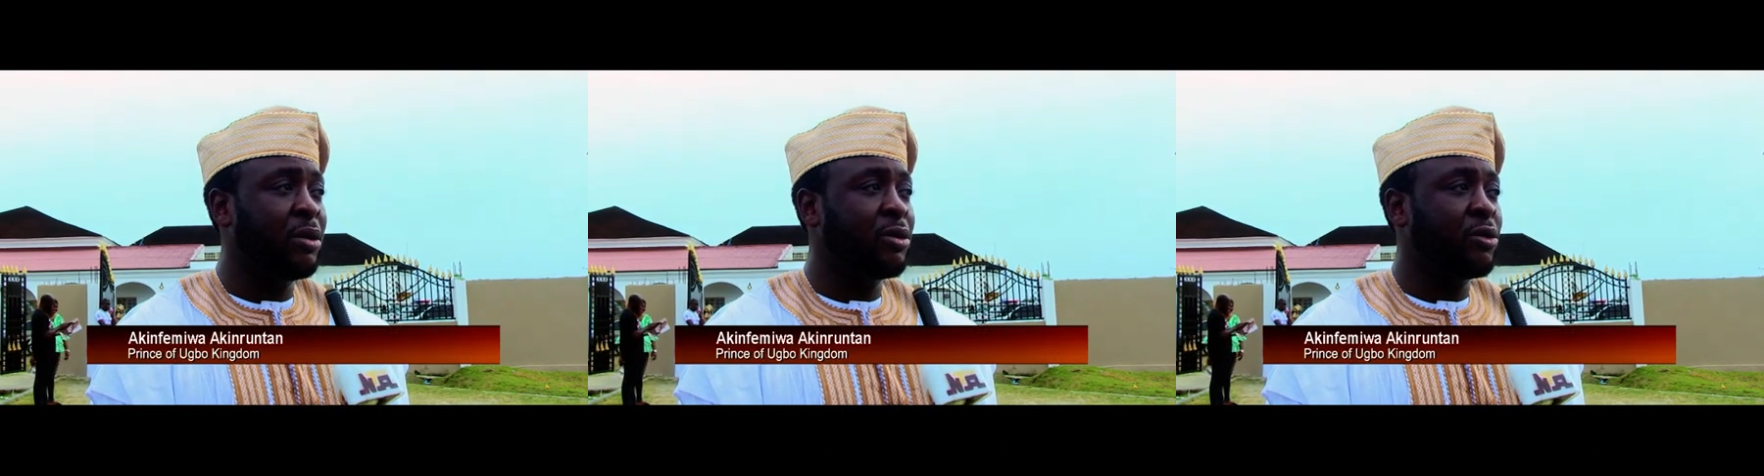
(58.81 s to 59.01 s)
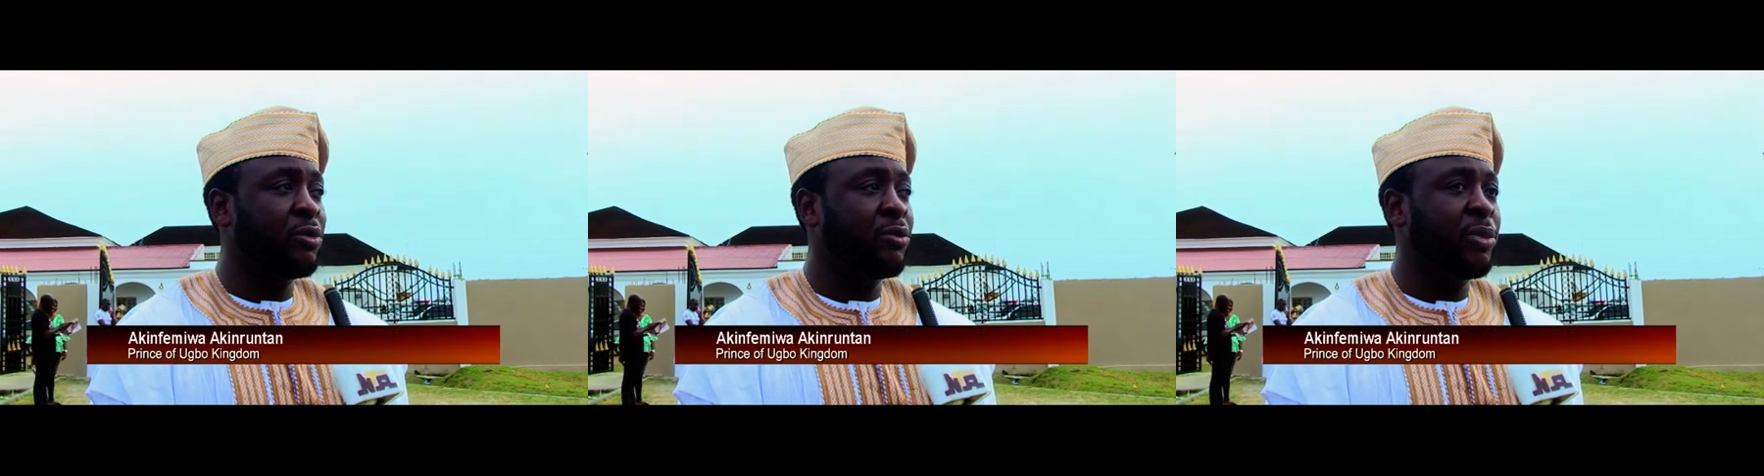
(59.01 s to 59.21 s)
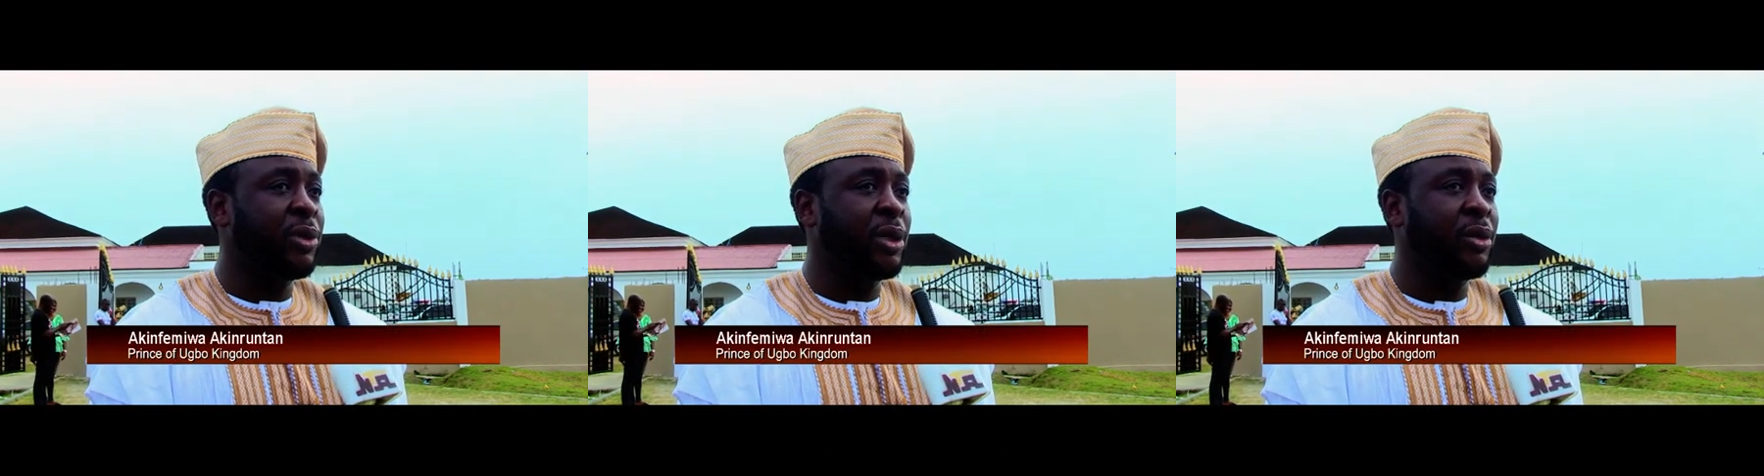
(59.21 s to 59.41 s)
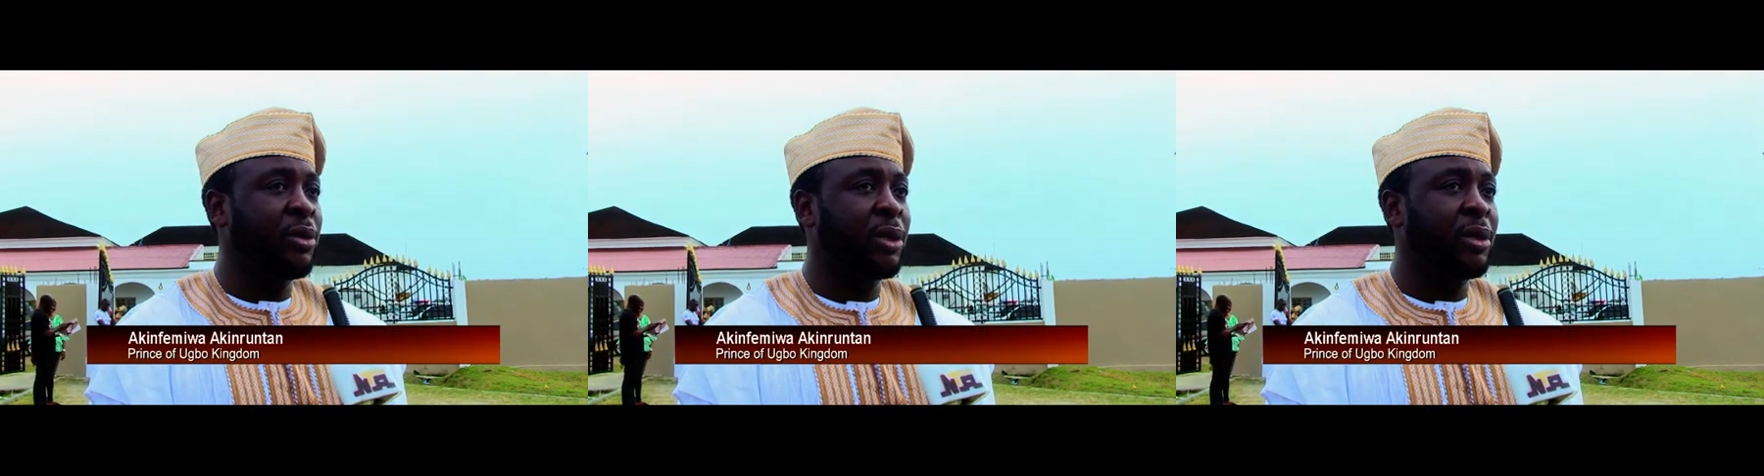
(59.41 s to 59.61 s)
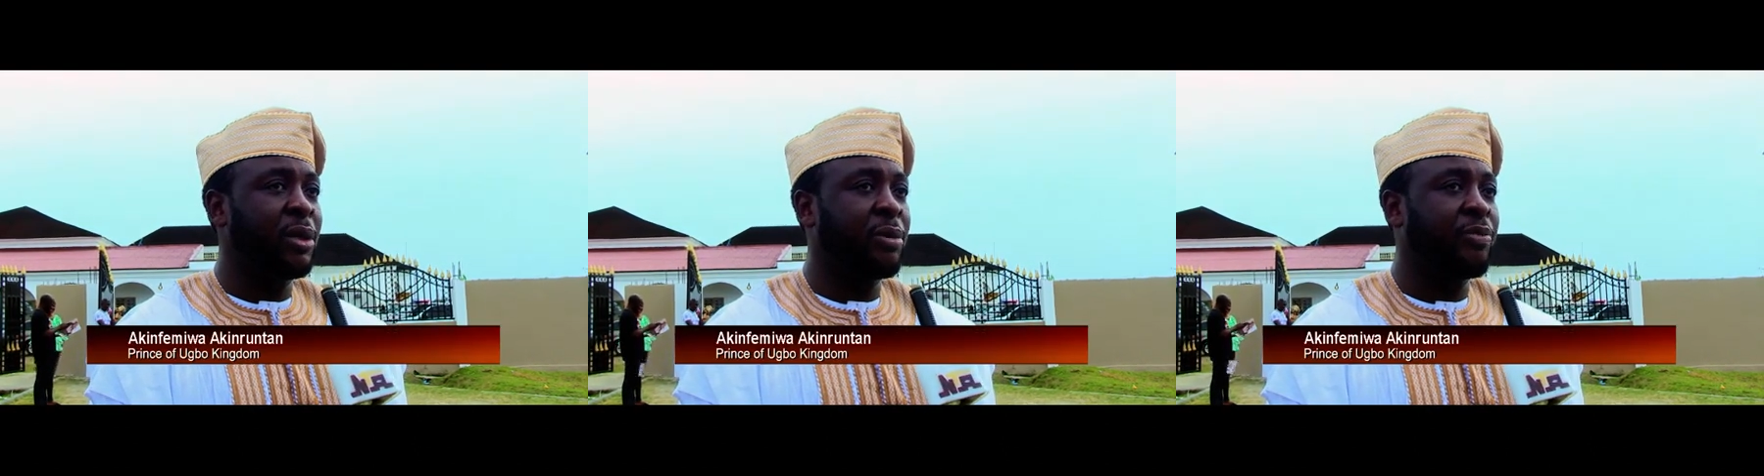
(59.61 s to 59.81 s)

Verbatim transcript: to be